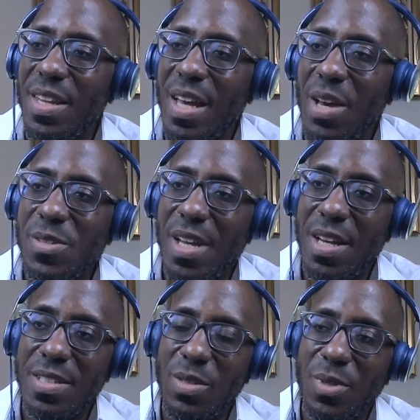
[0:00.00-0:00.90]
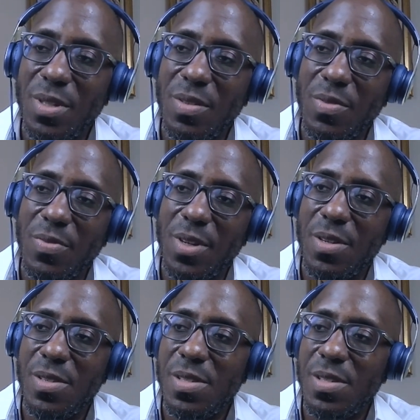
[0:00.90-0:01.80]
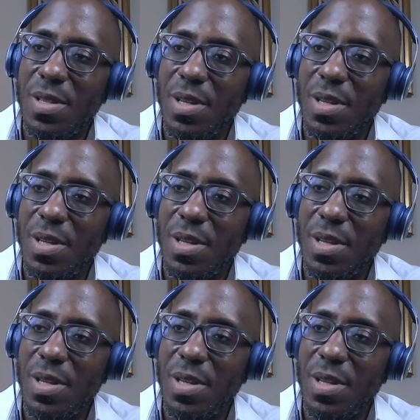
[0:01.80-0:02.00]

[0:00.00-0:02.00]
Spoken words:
that was actually one of the first